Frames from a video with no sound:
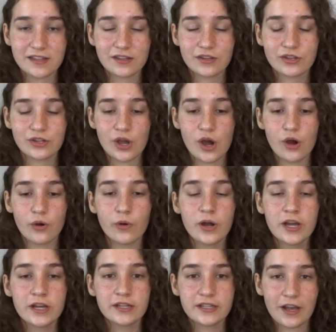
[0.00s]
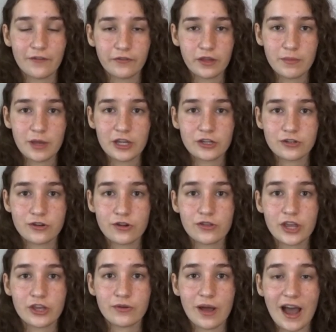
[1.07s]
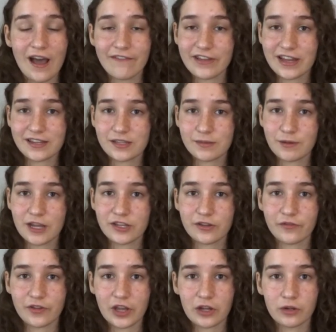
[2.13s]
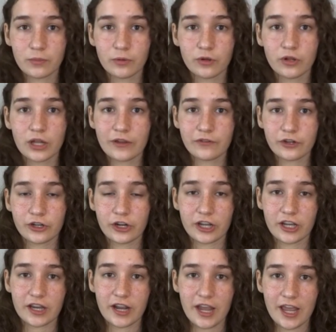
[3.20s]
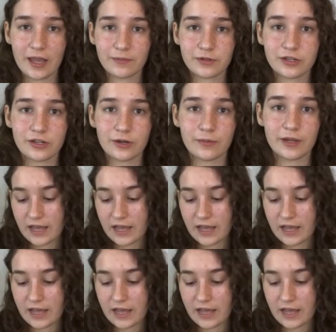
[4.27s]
So definitely make sure that you have that space available if you're gonna get a hamster.